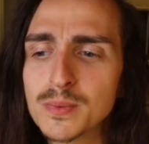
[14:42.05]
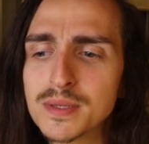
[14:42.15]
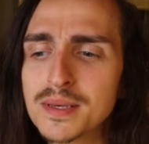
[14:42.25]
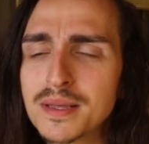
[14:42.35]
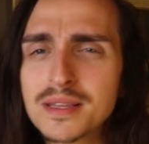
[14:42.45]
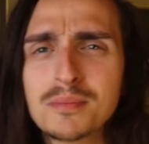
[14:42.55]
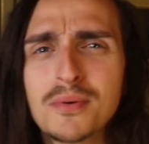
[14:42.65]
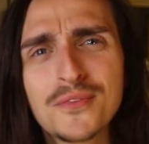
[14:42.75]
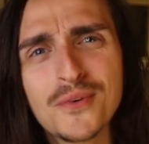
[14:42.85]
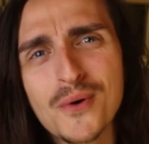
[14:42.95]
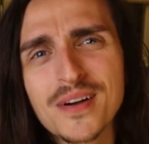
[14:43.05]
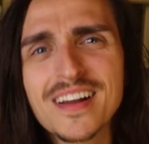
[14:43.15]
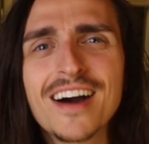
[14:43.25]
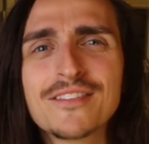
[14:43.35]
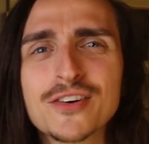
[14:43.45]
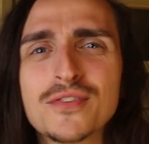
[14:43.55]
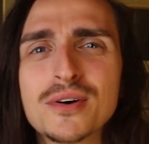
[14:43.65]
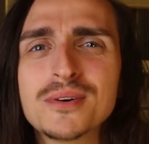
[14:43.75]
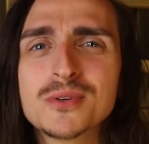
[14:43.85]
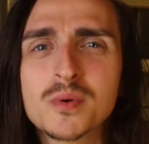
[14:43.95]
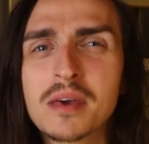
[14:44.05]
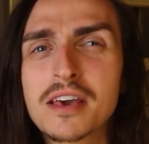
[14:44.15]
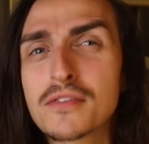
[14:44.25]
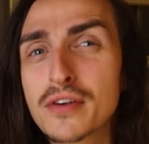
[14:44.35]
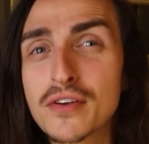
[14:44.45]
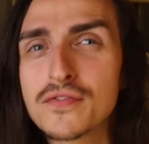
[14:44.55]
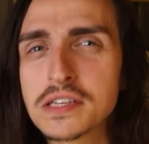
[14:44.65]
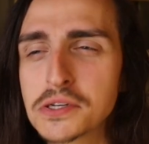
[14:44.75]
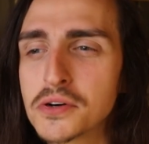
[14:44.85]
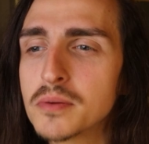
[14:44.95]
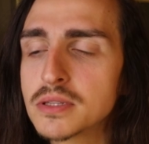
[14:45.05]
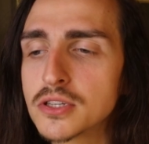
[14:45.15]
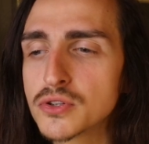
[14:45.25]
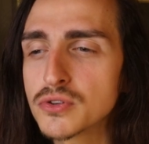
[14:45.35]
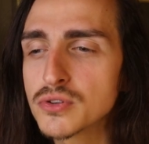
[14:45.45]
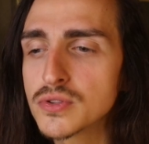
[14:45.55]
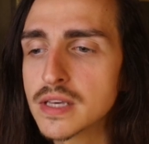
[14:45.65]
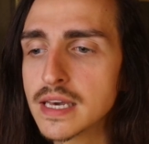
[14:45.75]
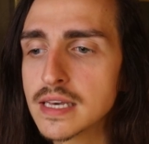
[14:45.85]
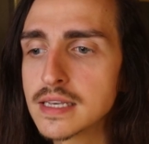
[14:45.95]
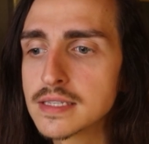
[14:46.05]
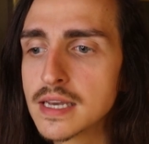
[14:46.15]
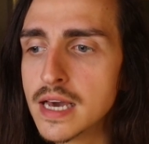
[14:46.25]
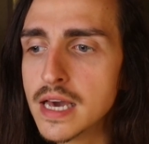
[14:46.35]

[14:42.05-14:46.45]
we see like the before and after photos, we make it very physical, but the truth is,